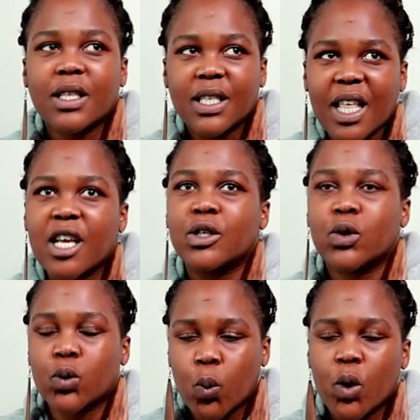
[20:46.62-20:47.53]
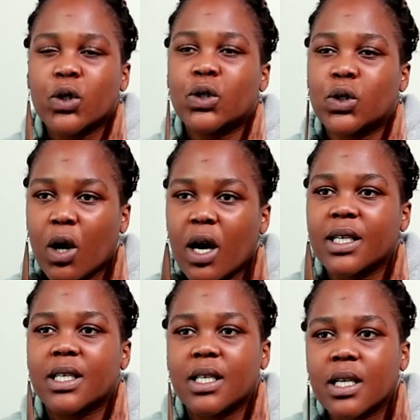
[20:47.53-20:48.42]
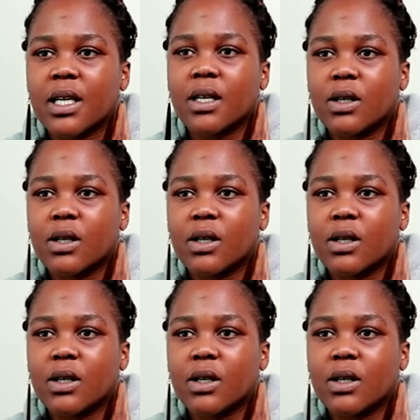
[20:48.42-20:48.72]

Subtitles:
things will start,